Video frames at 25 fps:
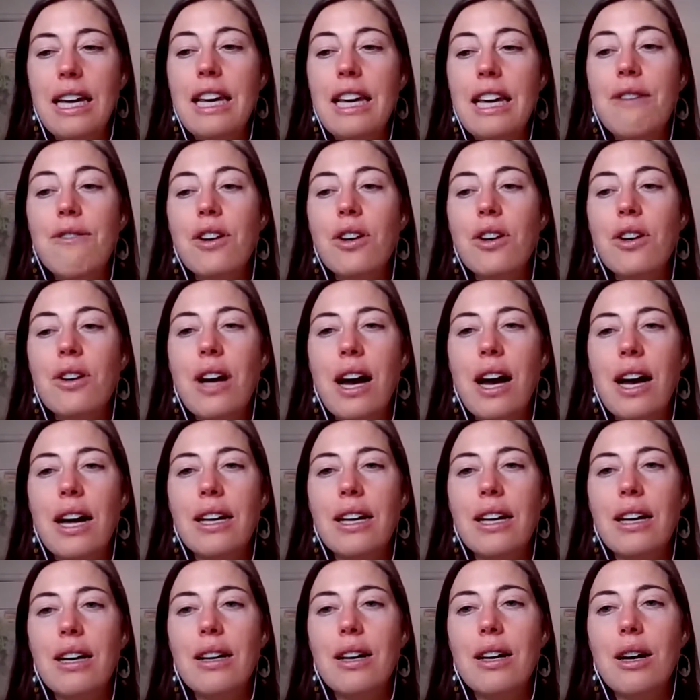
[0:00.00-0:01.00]
If you're
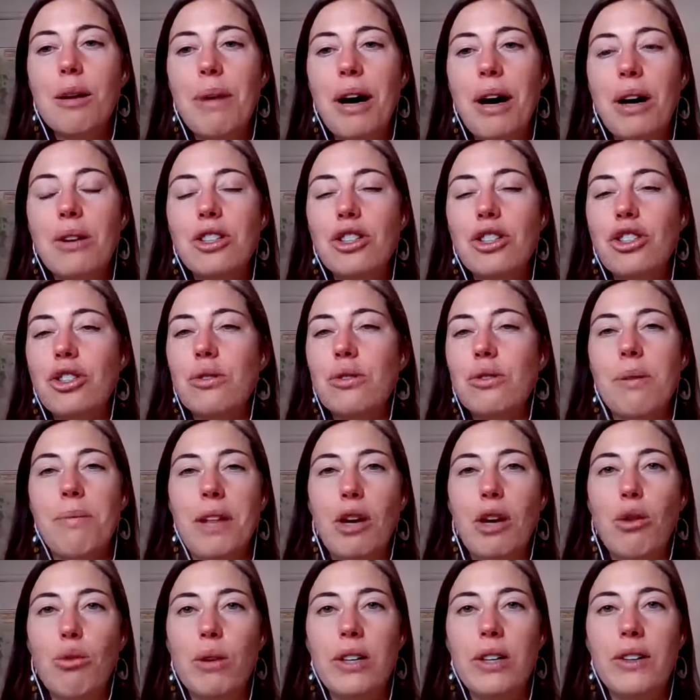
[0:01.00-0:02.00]
not about to do
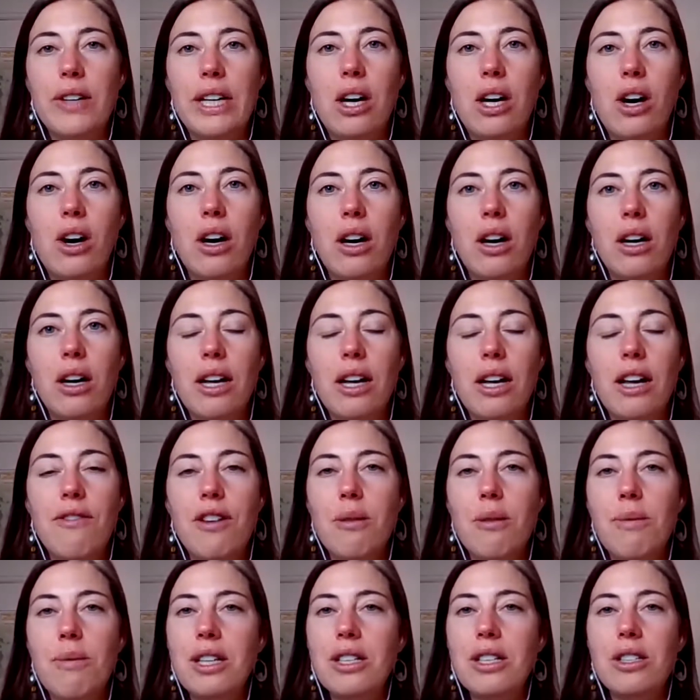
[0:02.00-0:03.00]
something really hard.
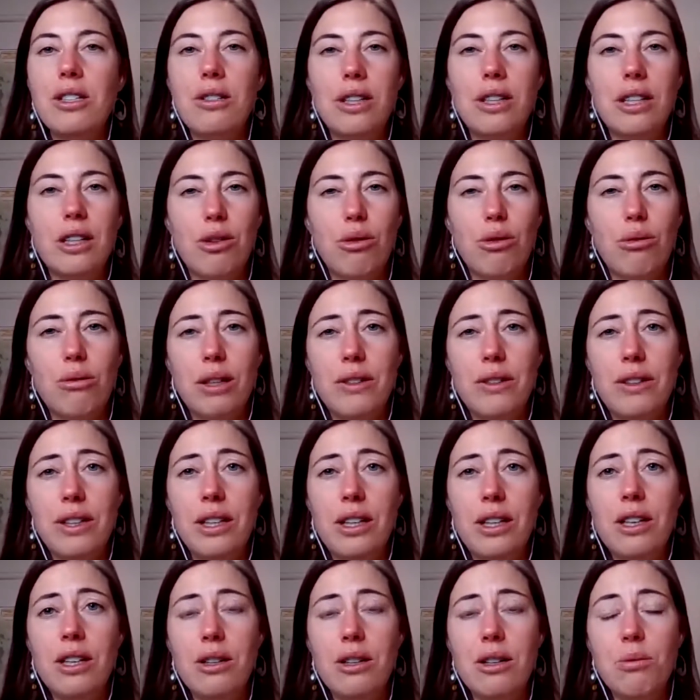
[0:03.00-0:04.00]
If you're about to do like a
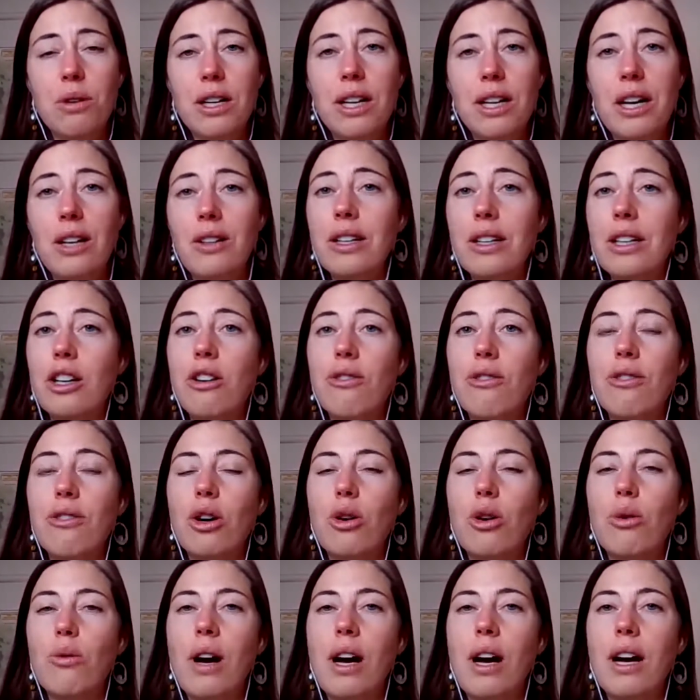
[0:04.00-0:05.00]
really hard workout, like go
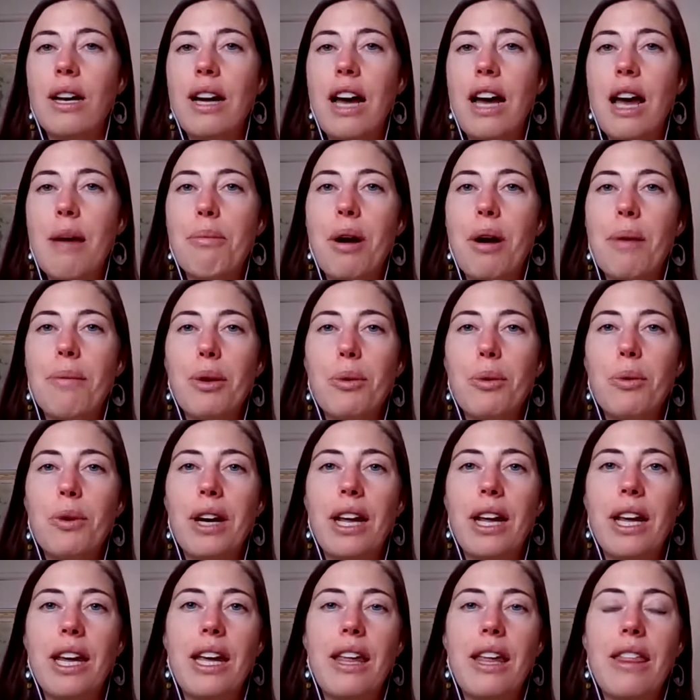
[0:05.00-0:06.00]
for a run, I probably
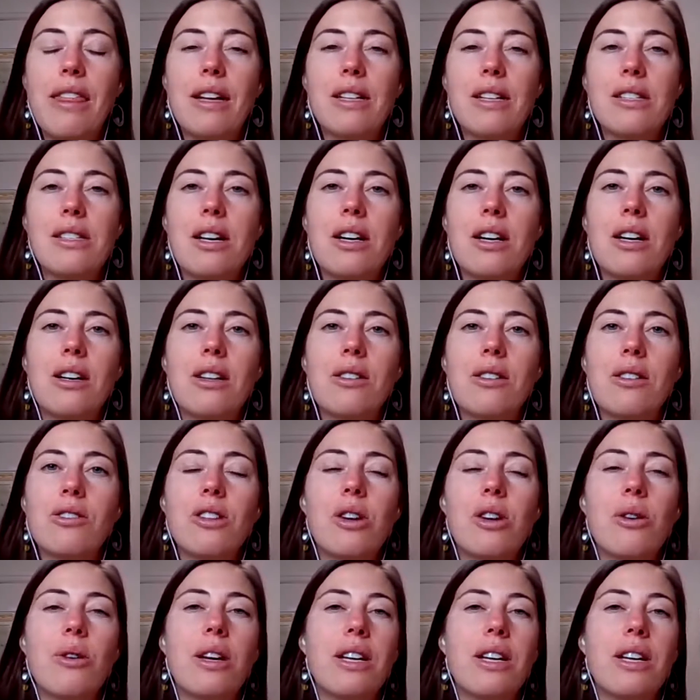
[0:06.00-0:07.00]
wouldn't eat things that are
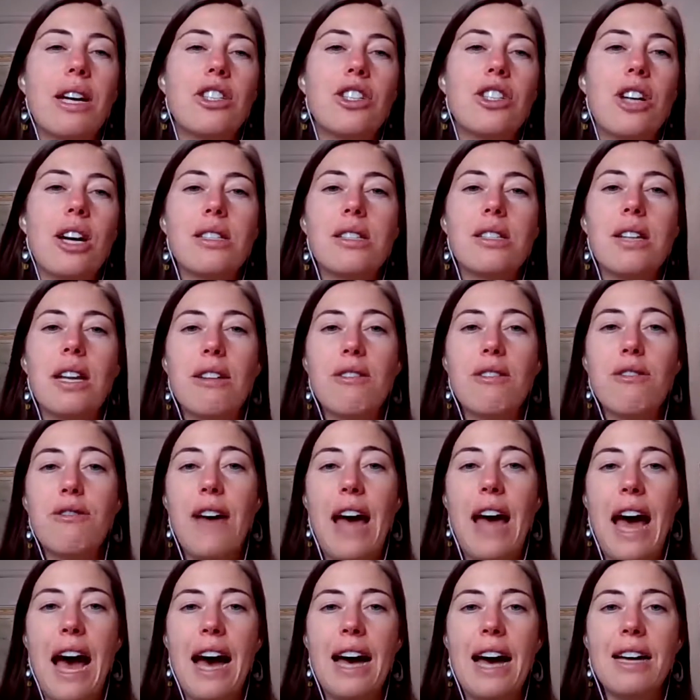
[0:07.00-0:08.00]
slow to digest, like
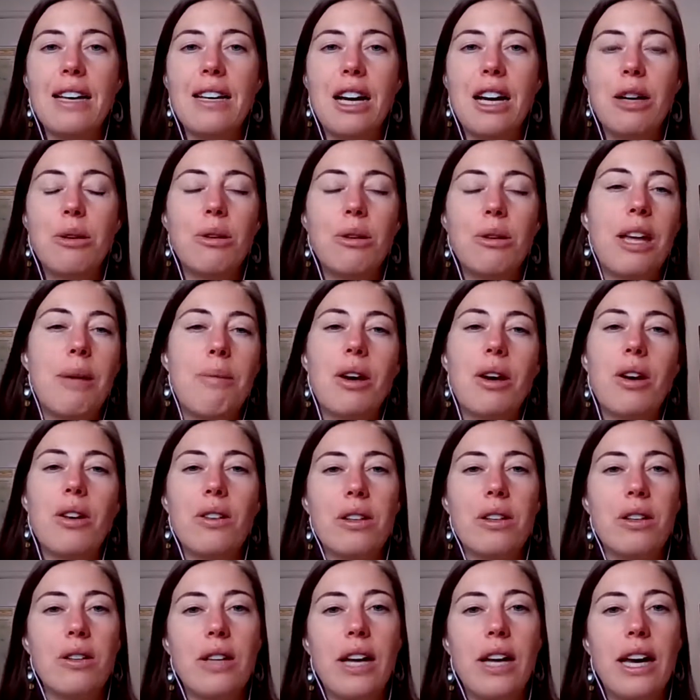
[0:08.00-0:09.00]
fat. I would keep it
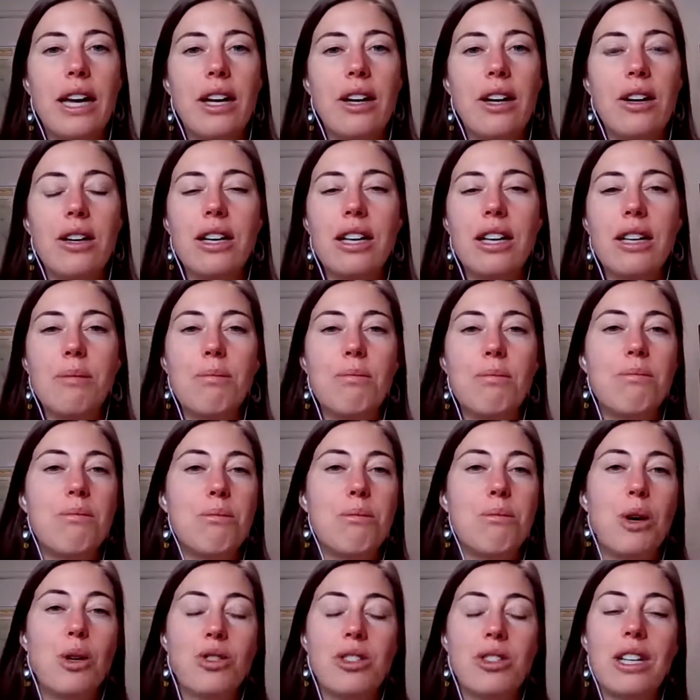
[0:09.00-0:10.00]
a little lighter and
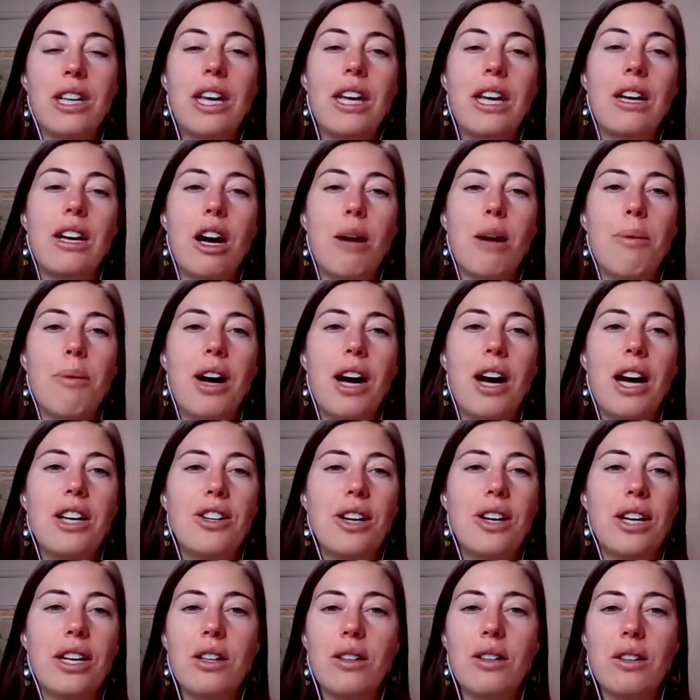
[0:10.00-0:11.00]
mostly eat
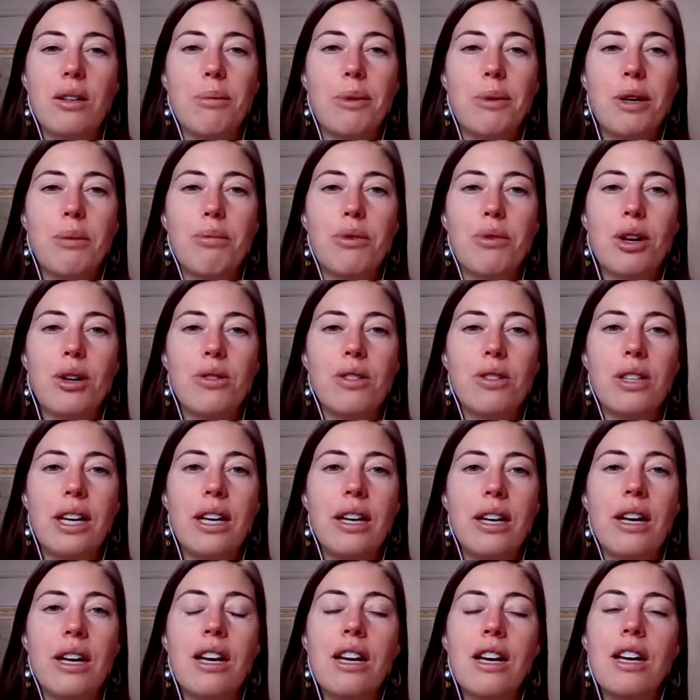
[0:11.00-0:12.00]
carbohydrate and a little bit of
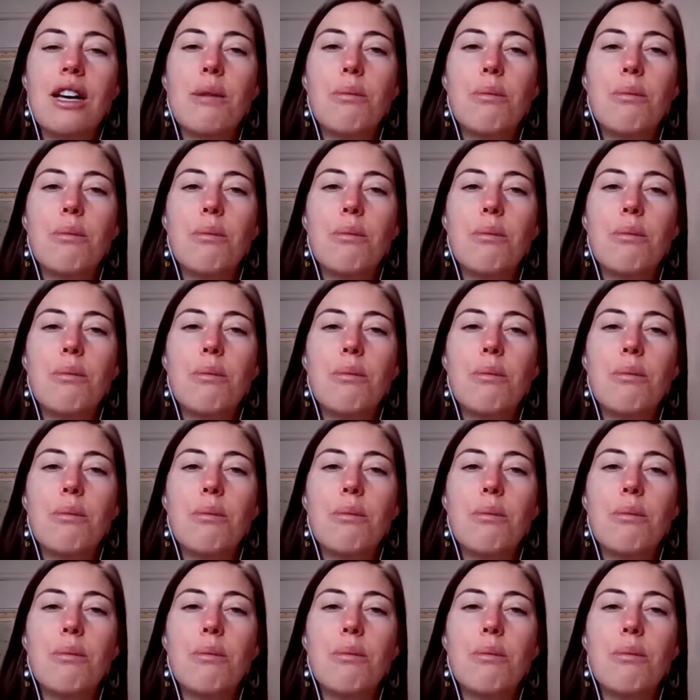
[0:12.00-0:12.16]
protein.